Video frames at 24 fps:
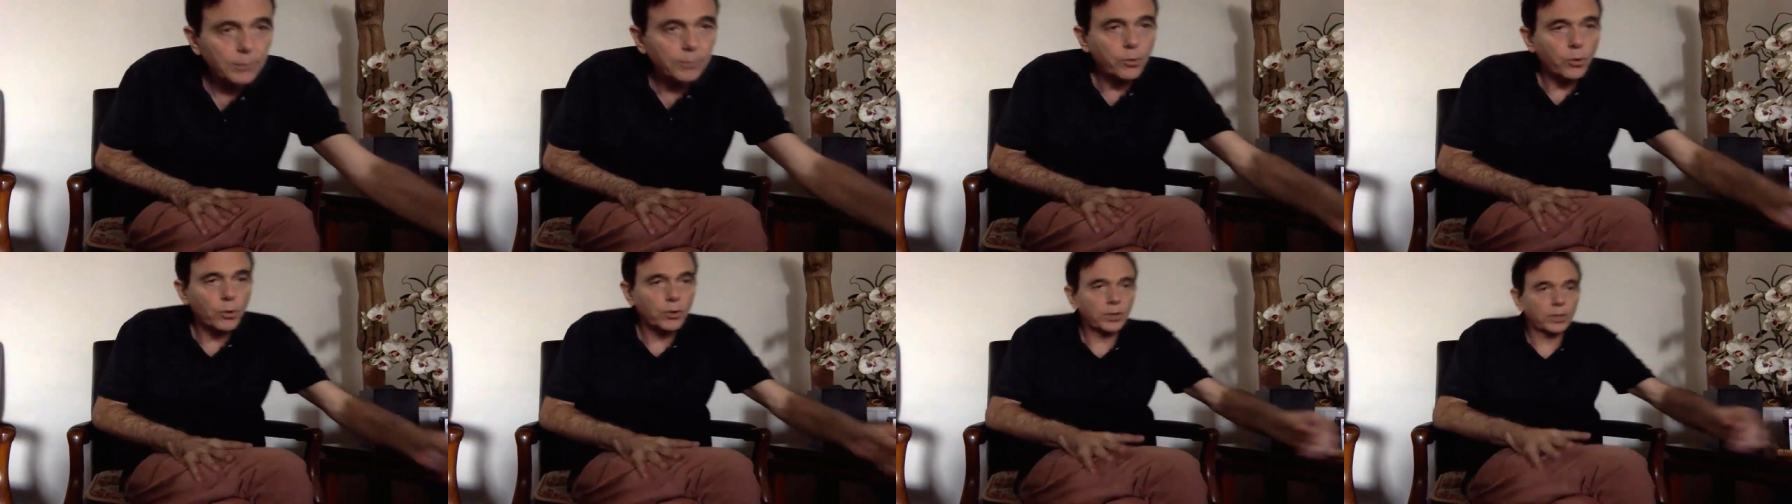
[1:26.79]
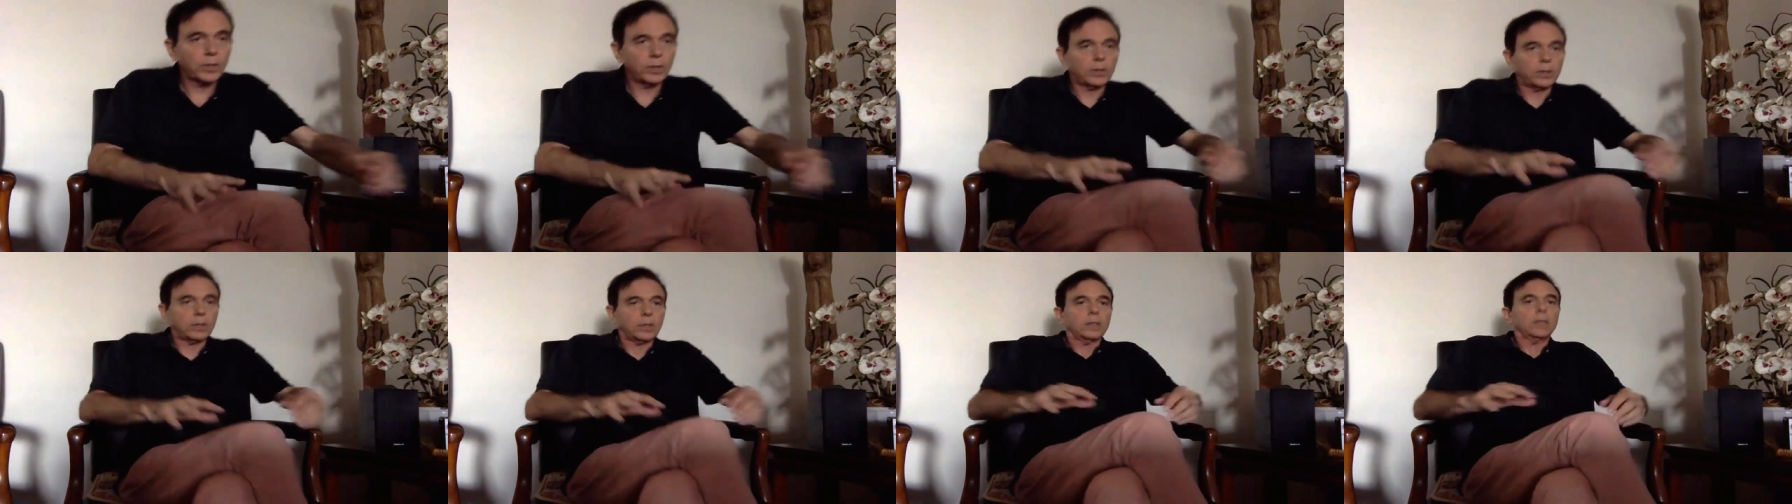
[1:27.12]

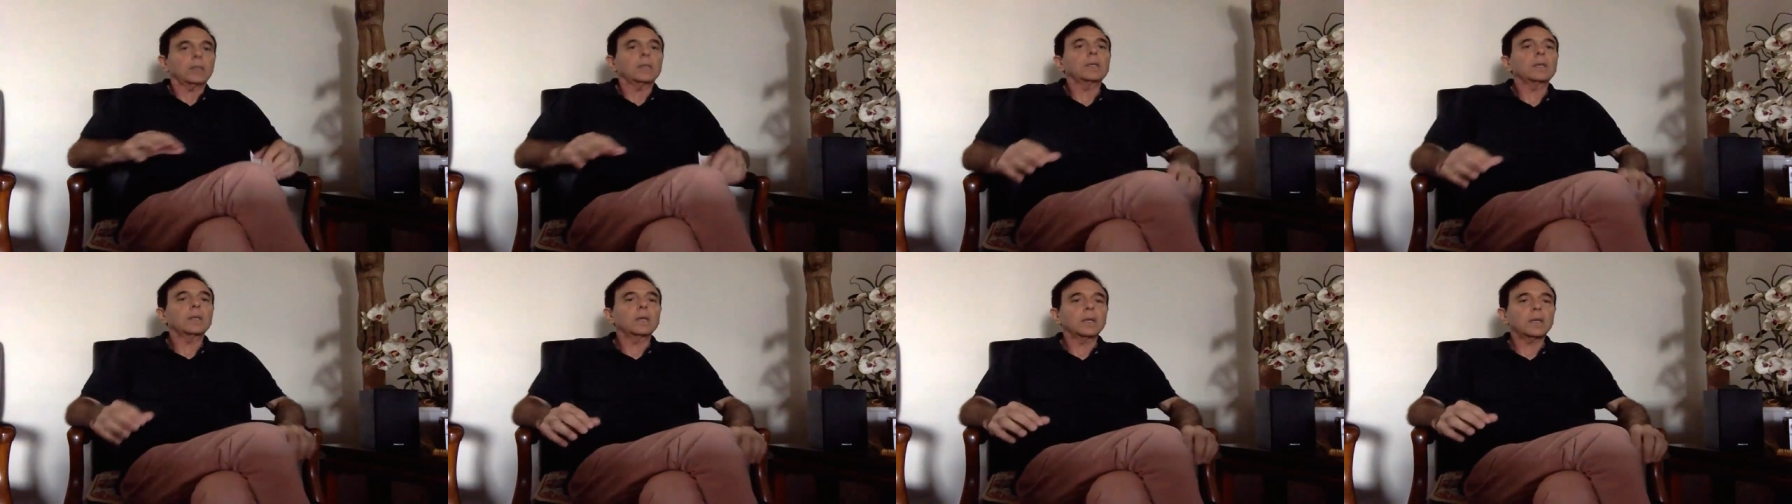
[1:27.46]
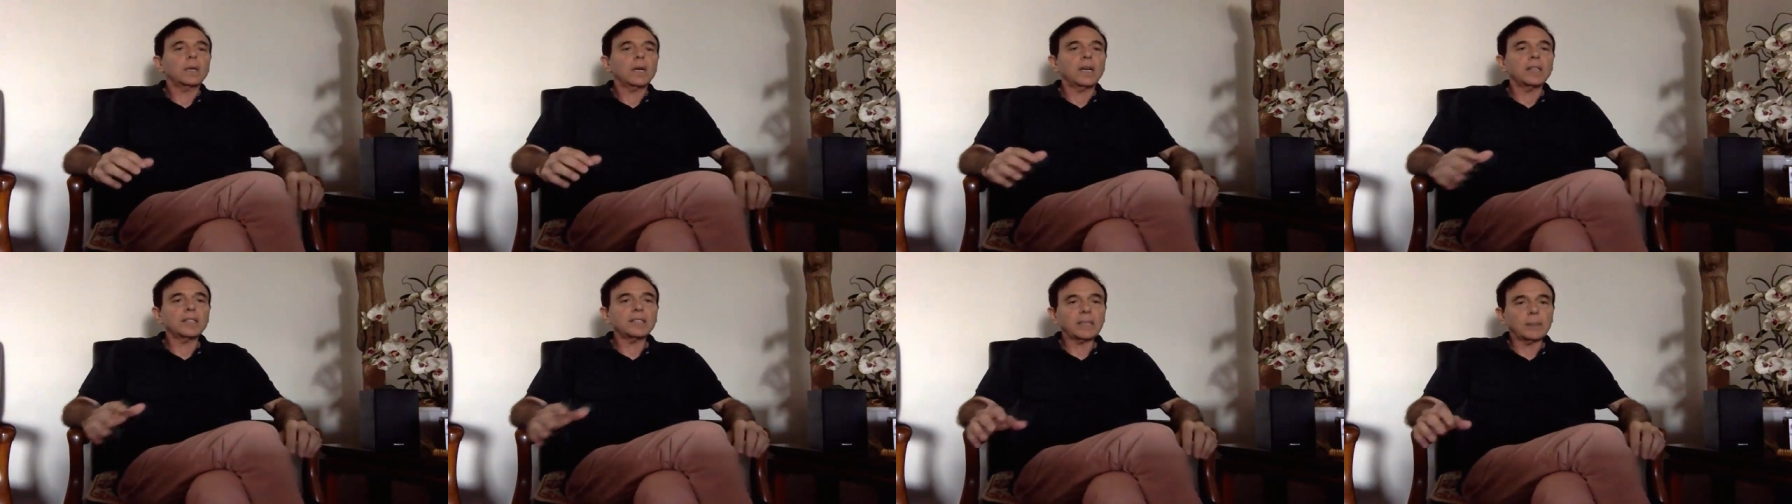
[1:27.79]
important
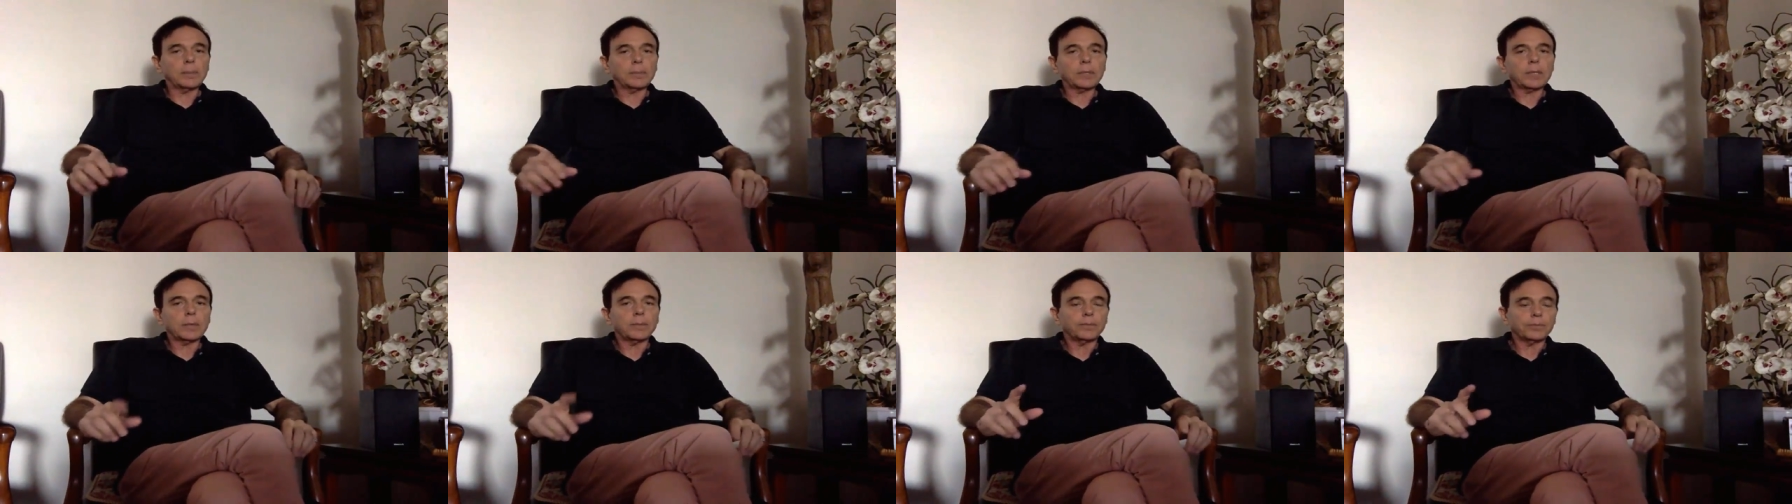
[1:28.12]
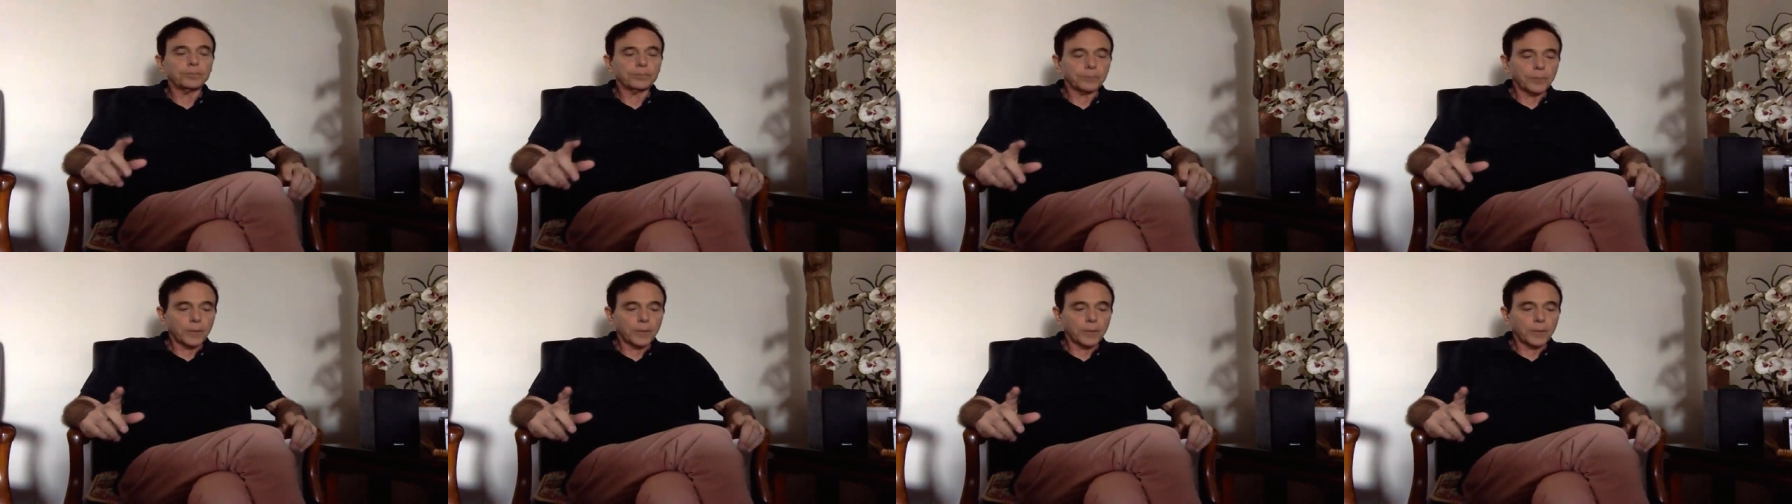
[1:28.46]
concept.